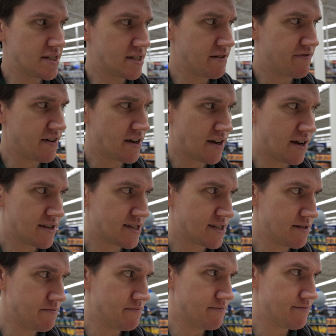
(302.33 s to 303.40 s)
is if I got
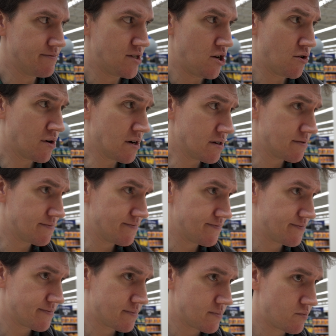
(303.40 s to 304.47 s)
some yogurt,
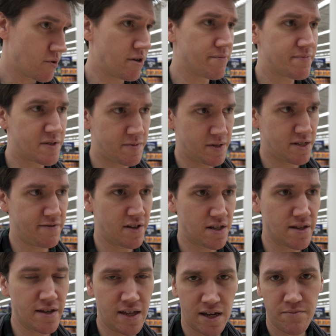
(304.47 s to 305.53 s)
well,
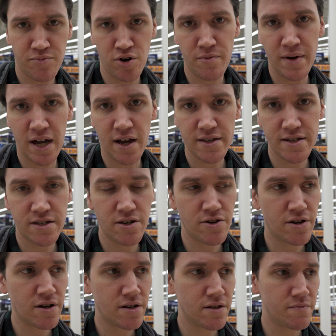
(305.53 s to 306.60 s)
specifically like probiotic
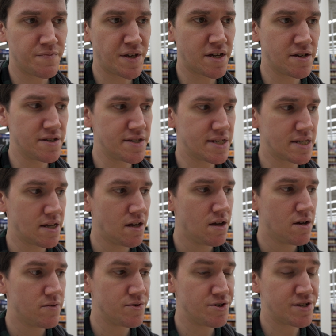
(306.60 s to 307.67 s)
yogurt, because
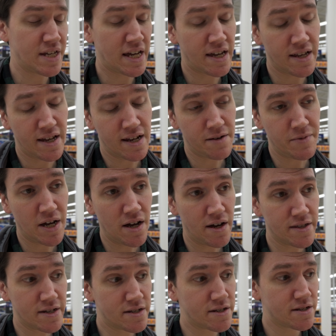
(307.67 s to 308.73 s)
when you're taking
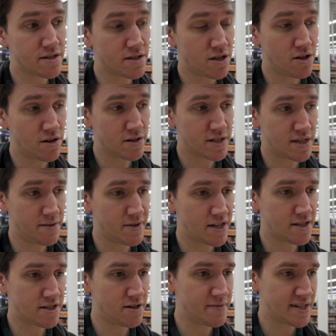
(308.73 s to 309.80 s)
antibiotics, your stomach
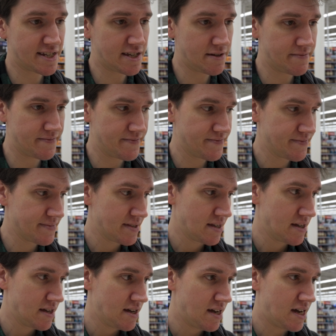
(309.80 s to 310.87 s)
gets all messed up,
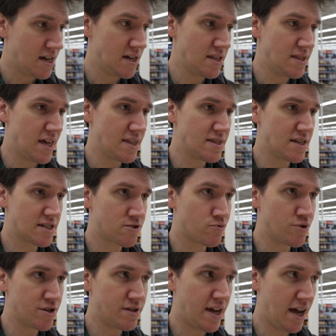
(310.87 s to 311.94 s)
and that this
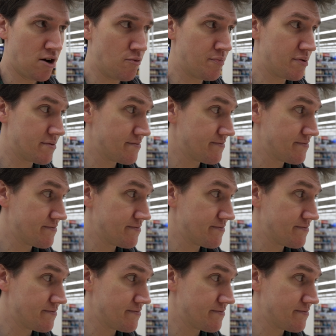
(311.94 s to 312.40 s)
would help.